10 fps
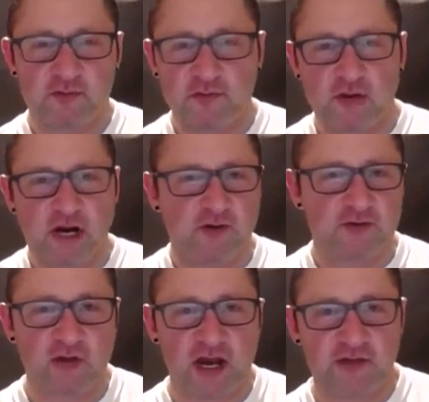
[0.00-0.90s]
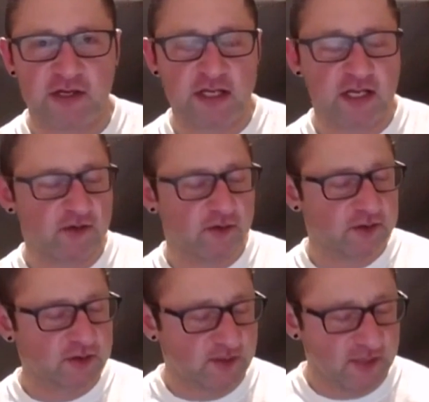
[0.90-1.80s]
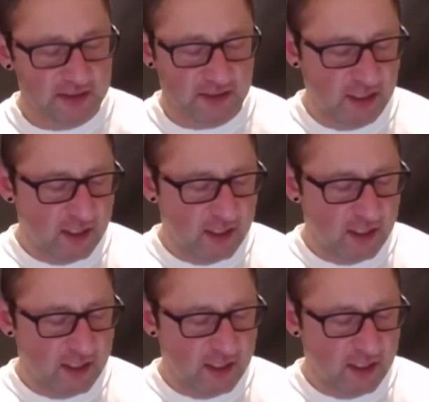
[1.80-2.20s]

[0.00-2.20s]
Two hours driving a day to go to the gym. That's